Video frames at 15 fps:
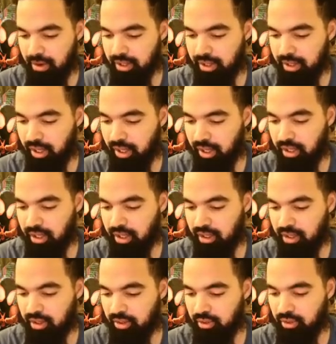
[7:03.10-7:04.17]
gain.
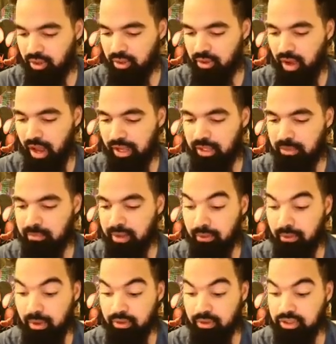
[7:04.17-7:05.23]
You know, I can play
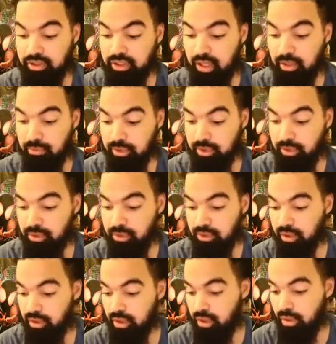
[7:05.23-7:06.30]
around stun immune
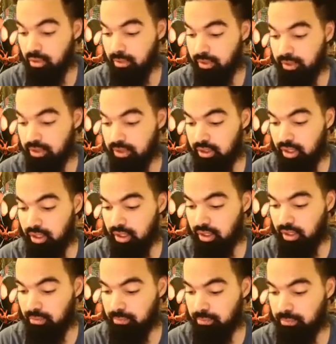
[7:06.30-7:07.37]
with
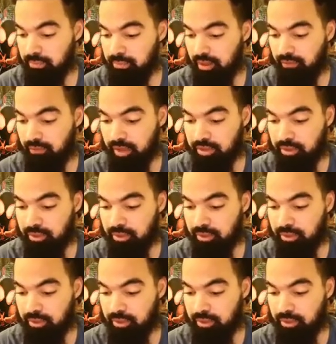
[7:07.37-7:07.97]
if I do